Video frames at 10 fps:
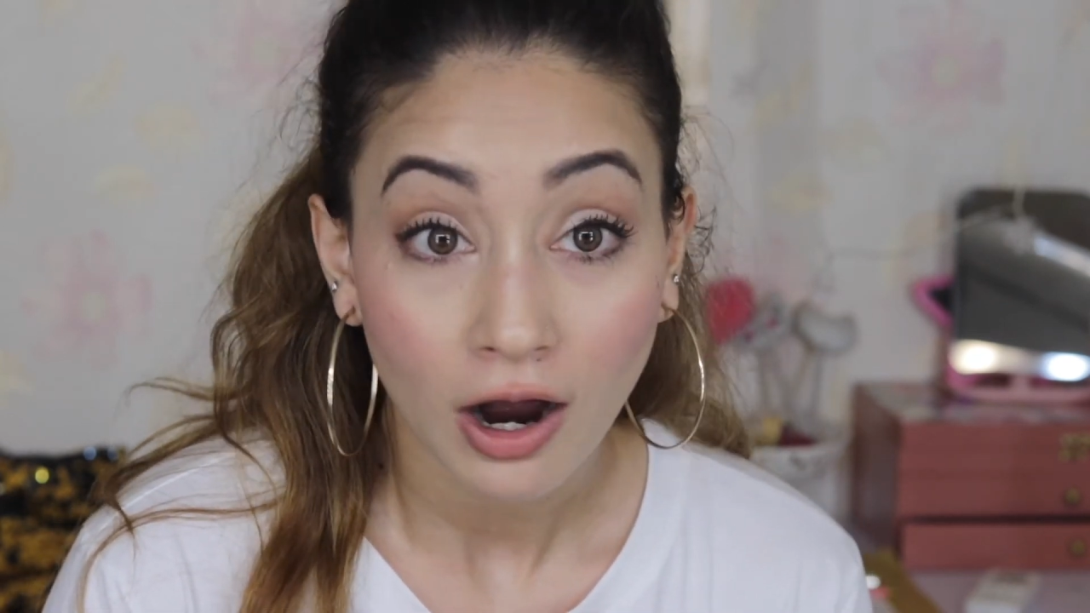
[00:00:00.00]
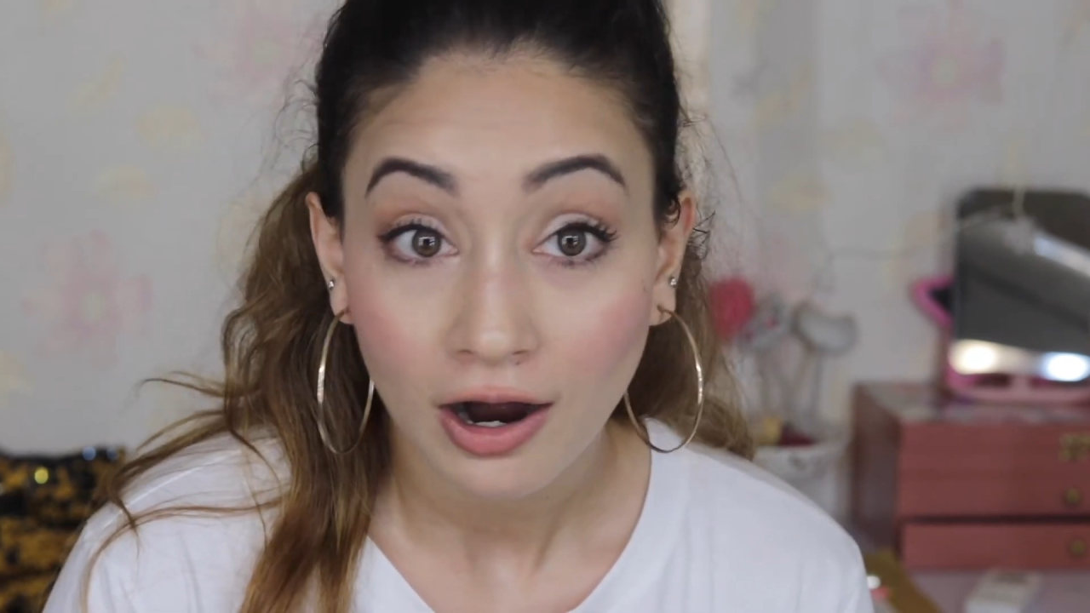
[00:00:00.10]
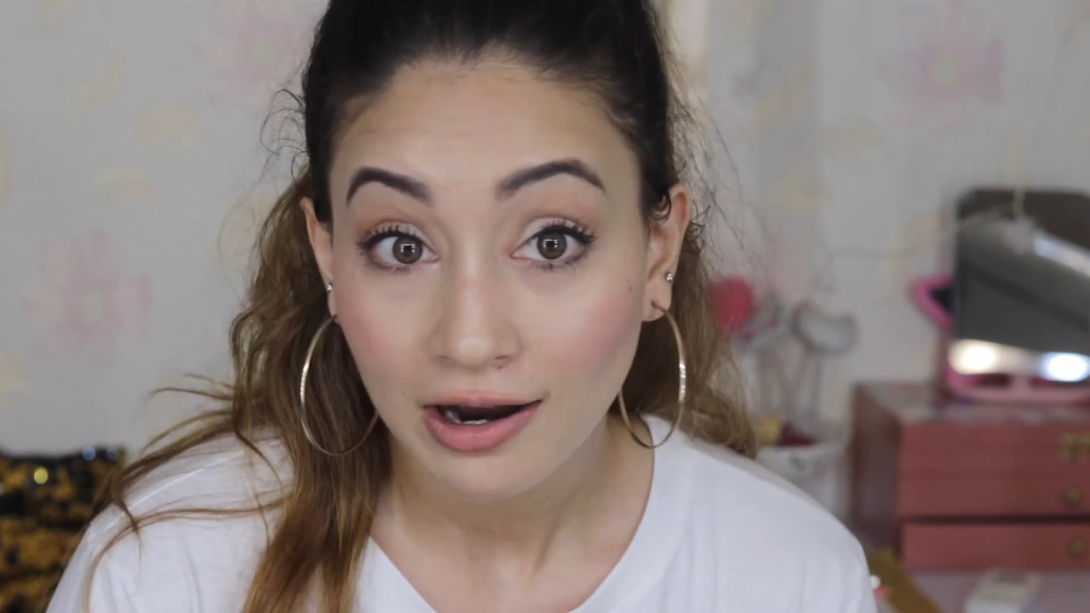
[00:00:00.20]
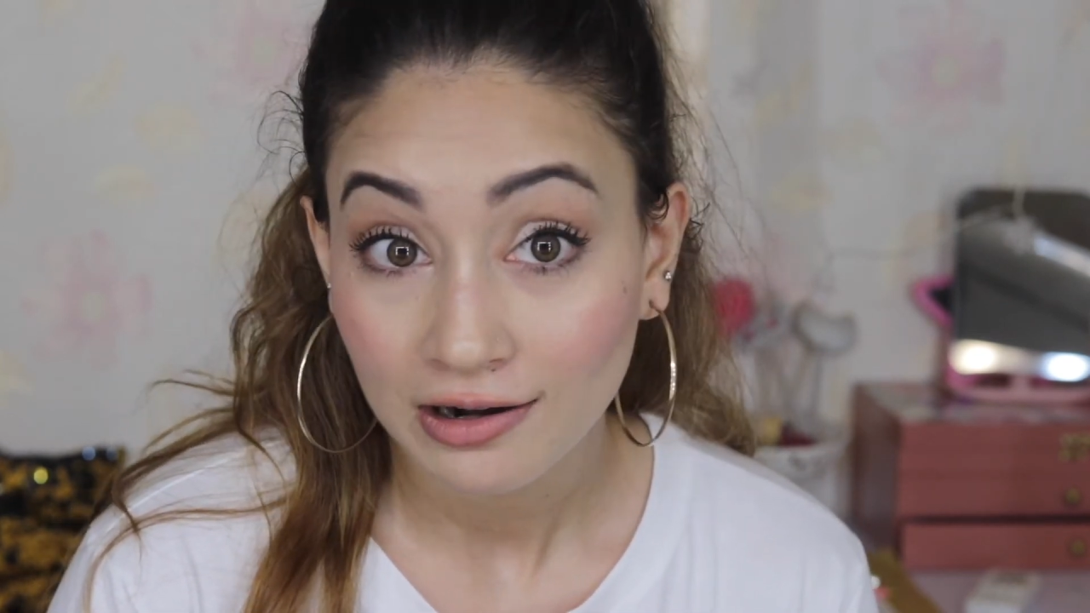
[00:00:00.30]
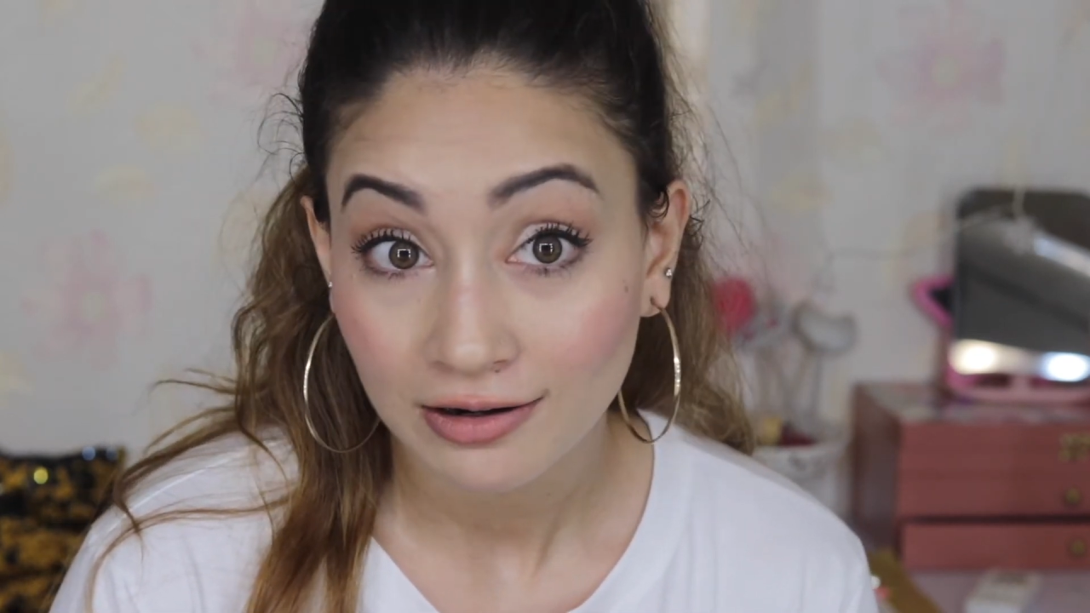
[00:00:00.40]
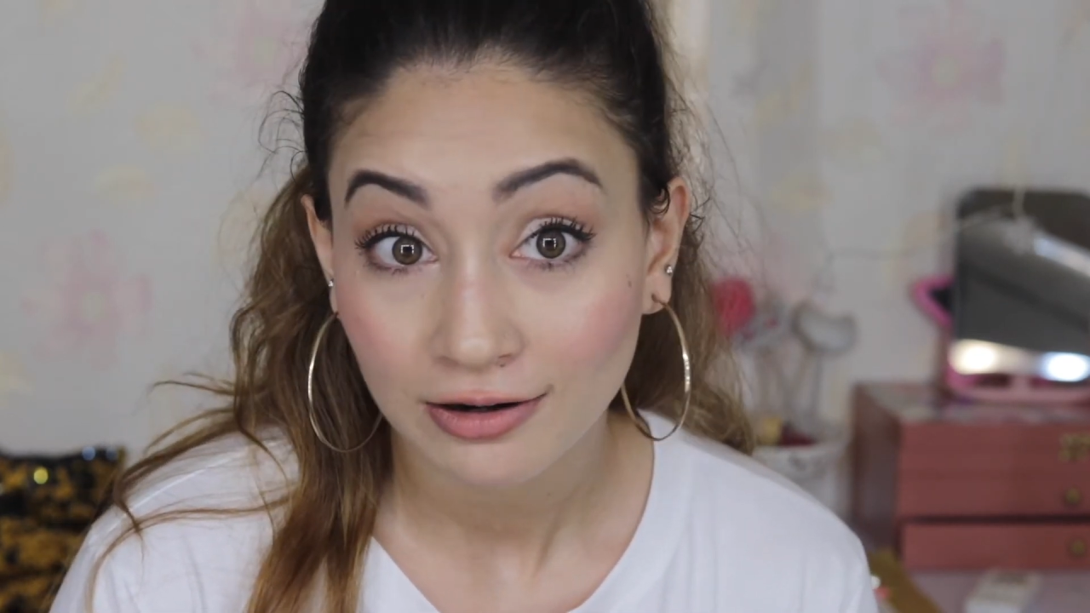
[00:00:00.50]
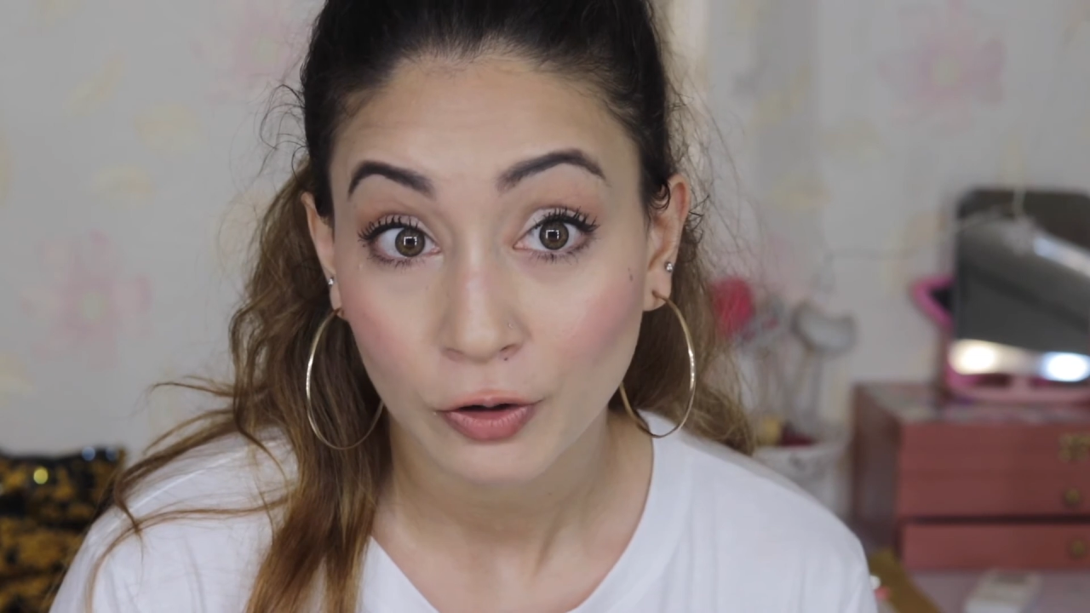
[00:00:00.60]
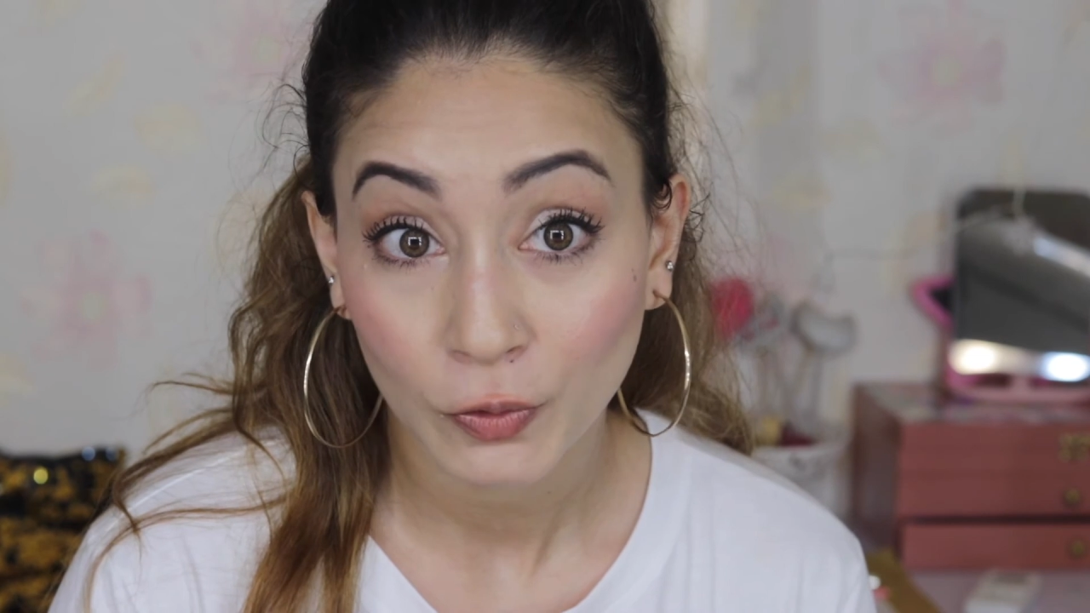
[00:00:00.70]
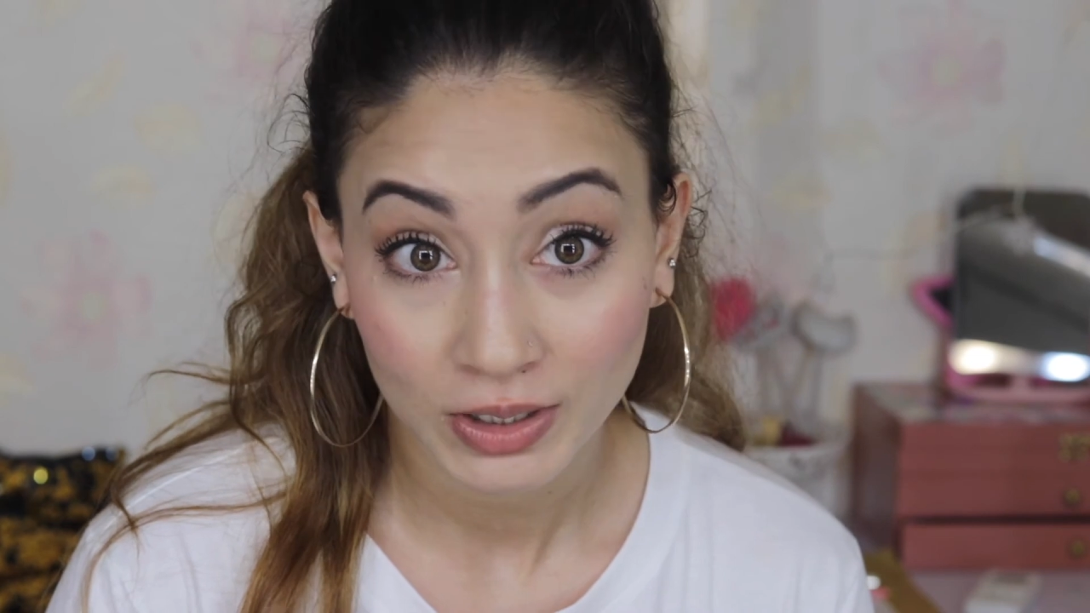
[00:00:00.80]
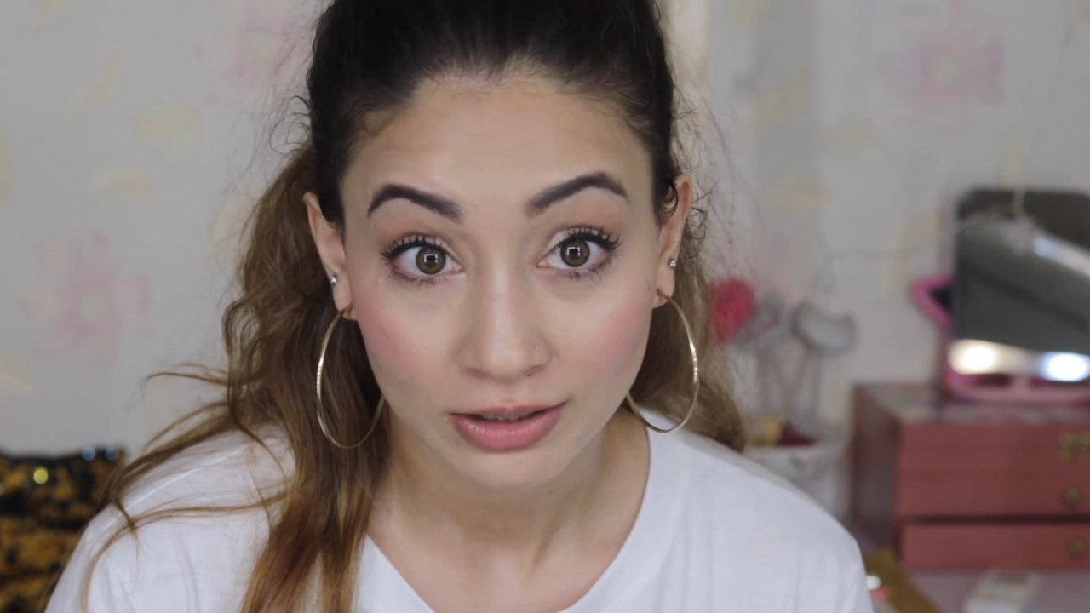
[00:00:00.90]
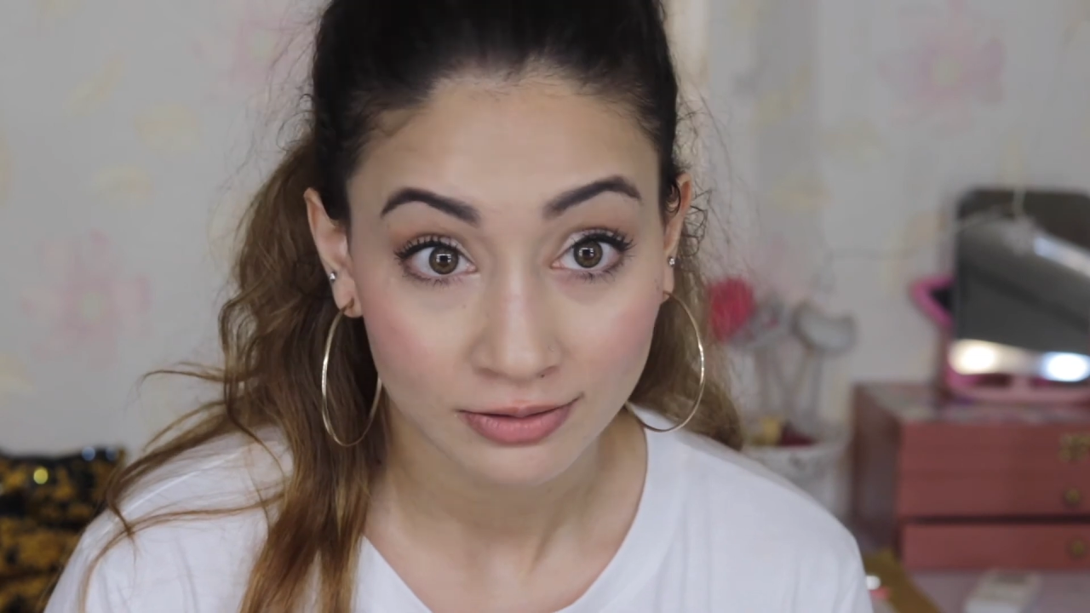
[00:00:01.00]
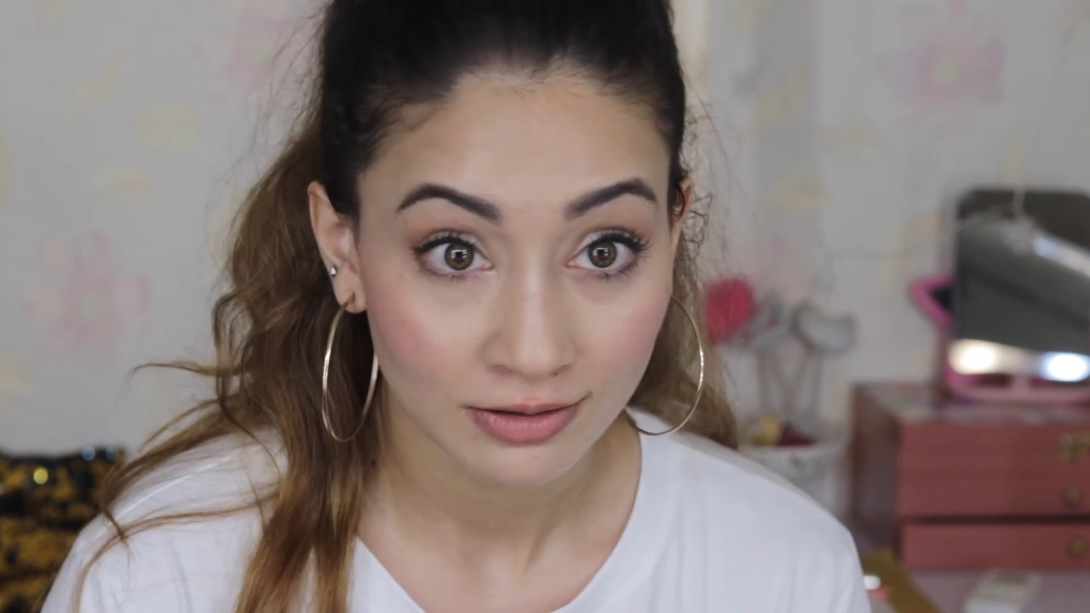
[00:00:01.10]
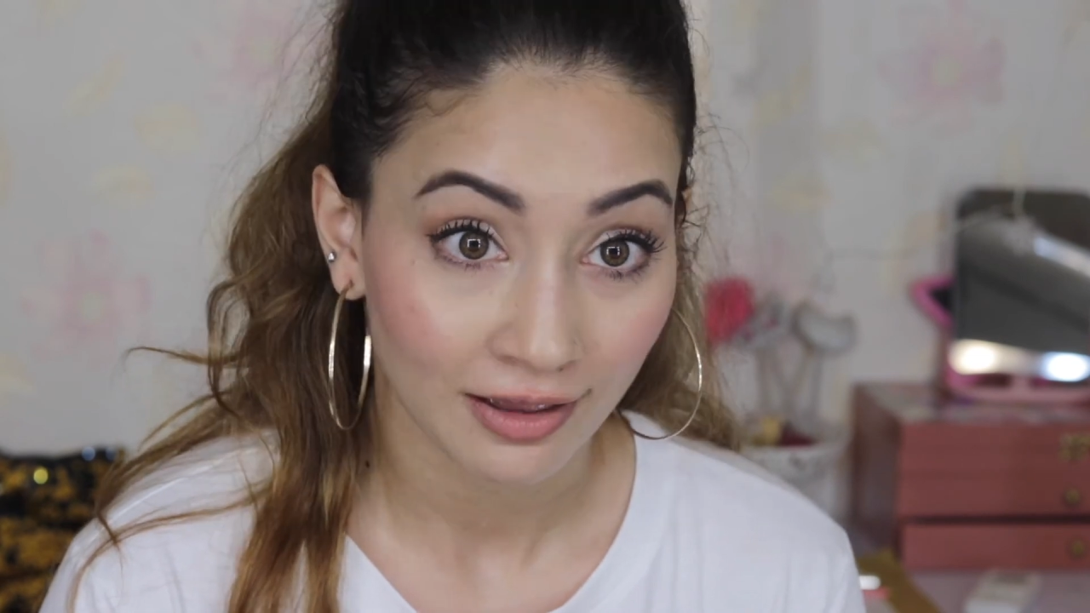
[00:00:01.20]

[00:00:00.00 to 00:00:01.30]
are a hoarder